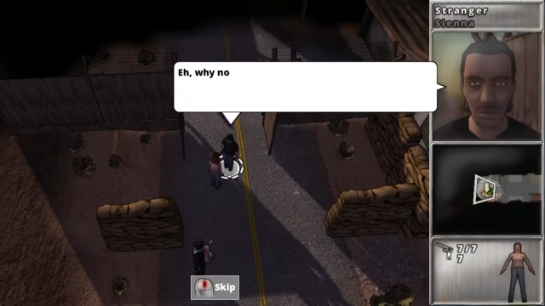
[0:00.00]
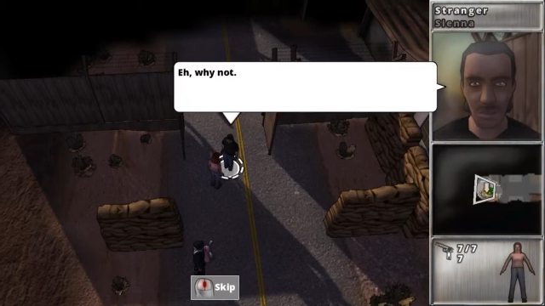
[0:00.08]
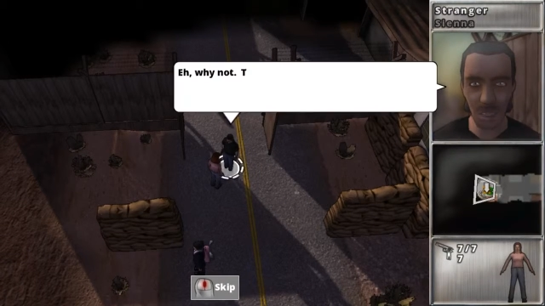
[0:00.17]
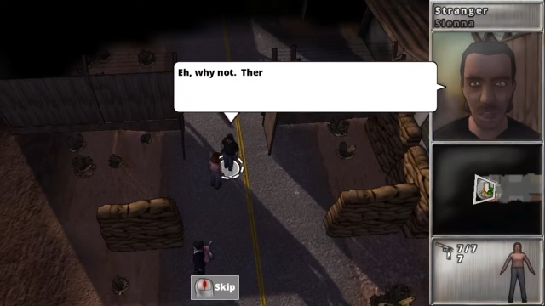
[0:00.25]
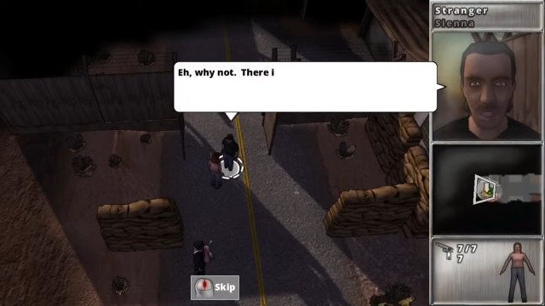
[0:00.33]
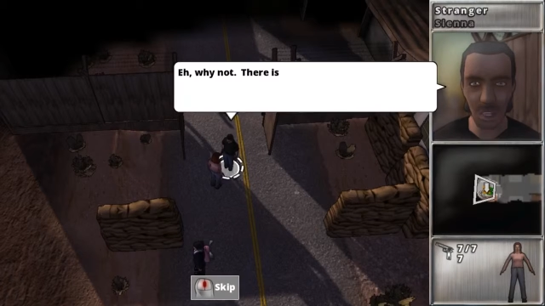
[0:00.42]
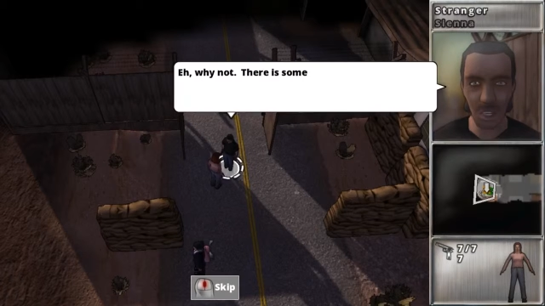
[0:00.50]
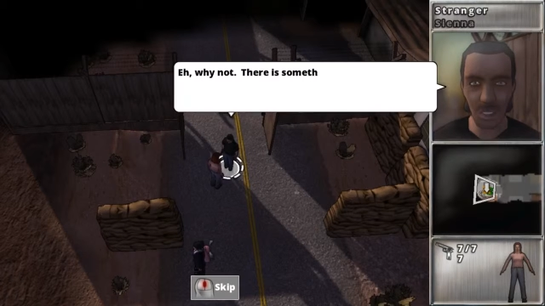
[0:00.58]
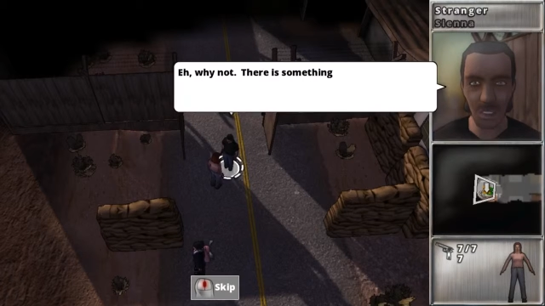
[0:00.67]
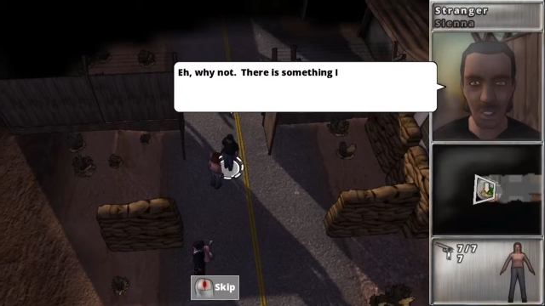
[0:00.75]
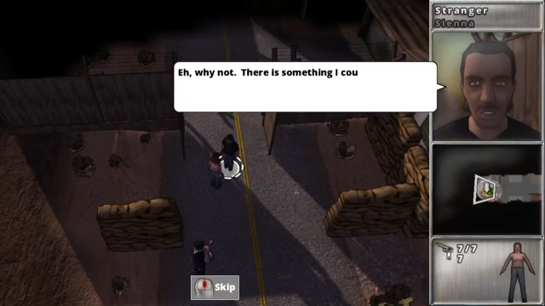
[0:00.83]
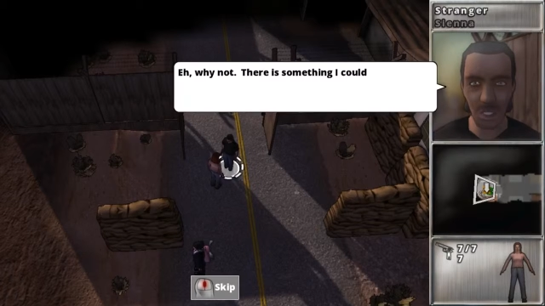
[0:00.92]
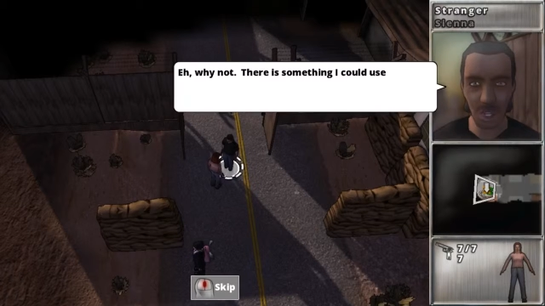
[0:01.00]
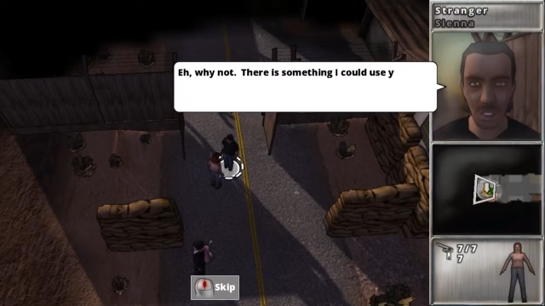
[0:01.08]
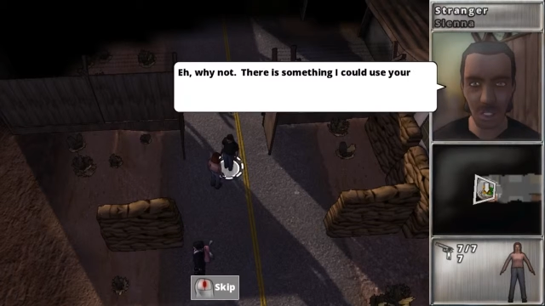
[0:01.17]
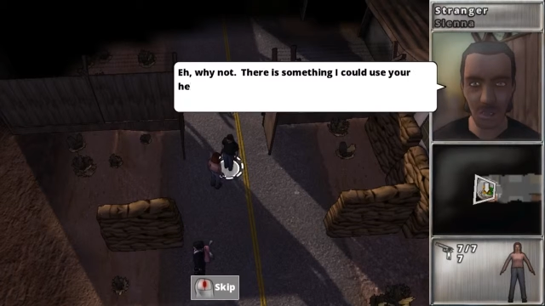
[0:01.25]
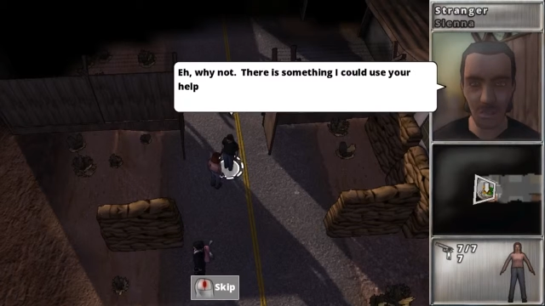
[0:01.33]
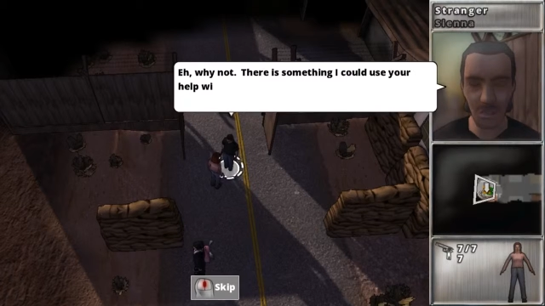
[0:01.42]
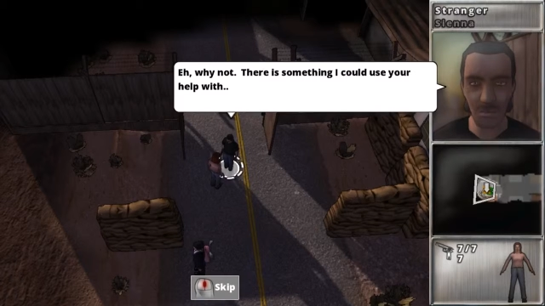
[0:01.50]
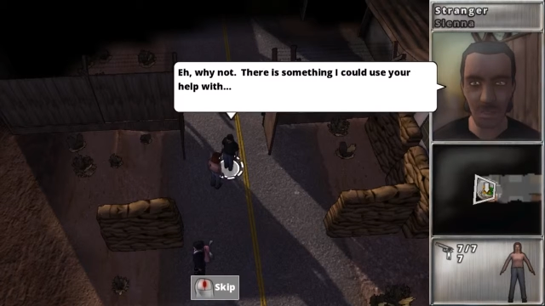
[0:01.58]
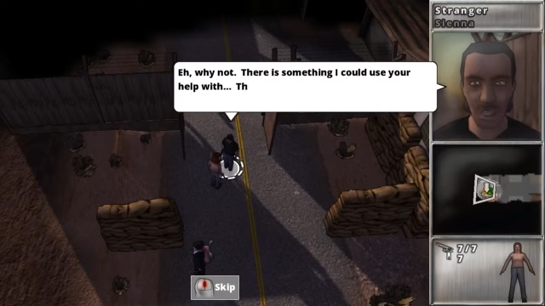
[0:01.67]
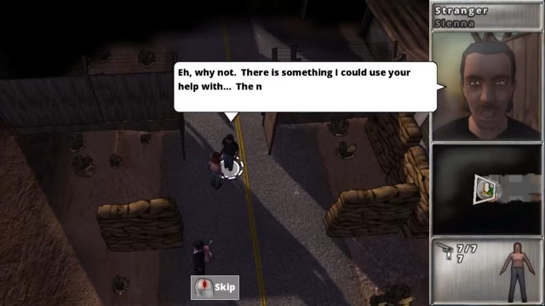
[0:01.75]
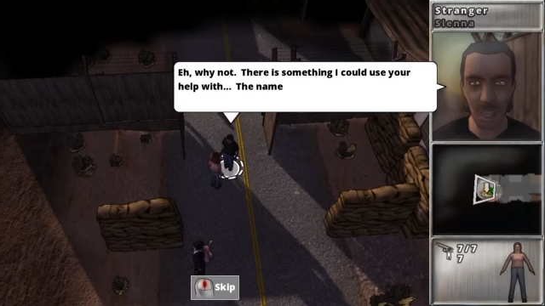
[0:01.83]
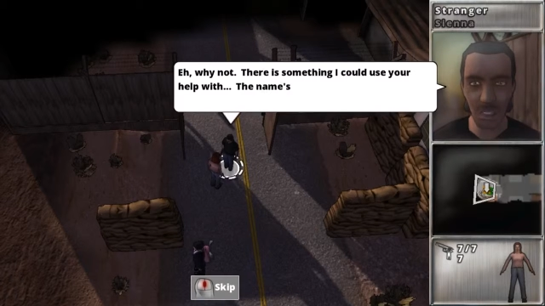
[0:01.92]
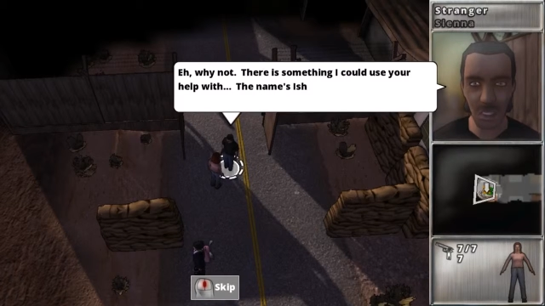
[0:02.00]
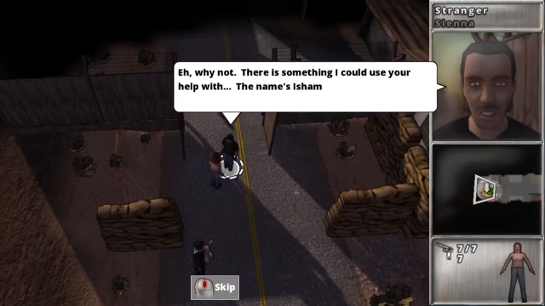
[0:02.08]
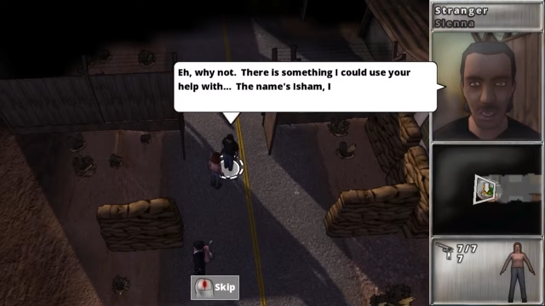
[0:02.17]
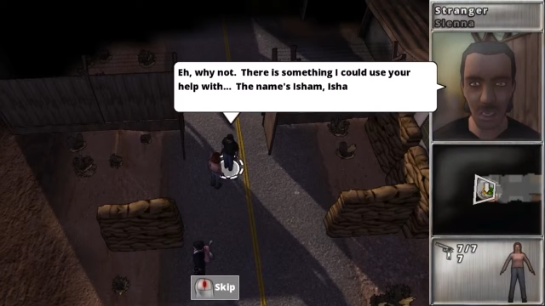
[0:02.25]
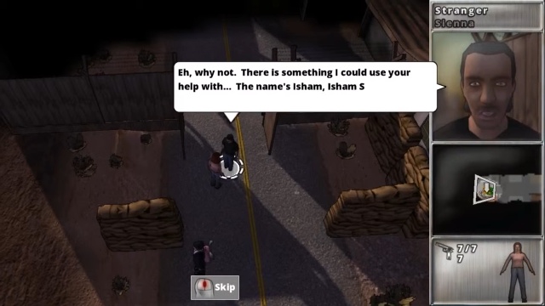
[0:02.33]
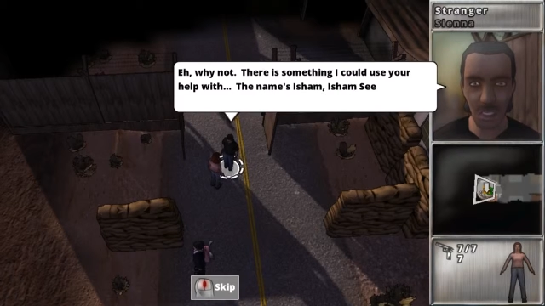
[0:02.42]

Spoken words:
And since there's a pharmacy in town,